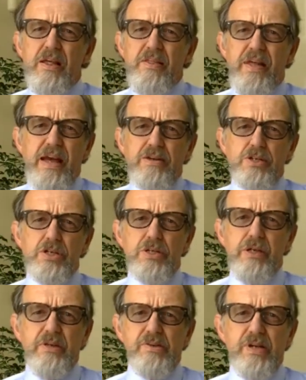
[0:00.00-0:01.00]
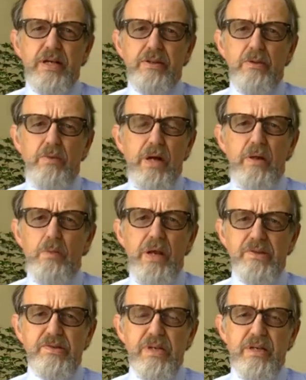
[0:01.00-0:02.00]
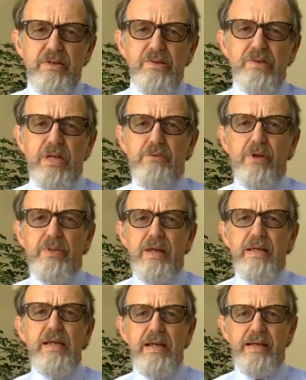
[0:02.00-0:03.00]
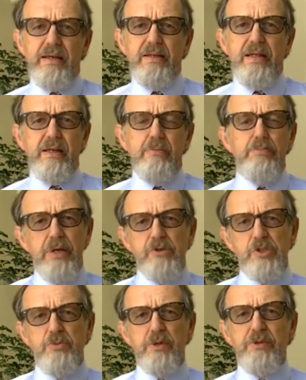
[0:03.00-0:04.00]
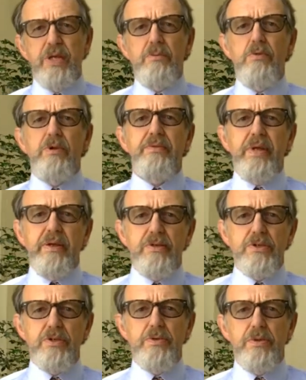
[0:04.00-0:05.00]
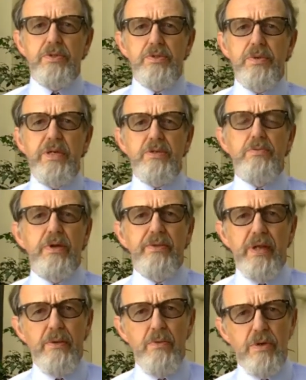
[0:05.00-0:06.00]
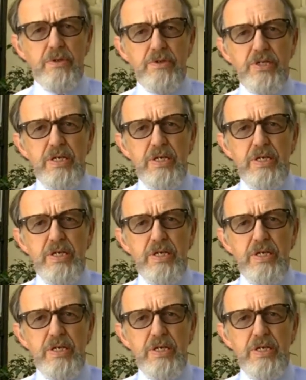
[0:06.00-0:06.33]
that it's like the Wild West. They can say what they like, they can post what they want, they can tweet what they want.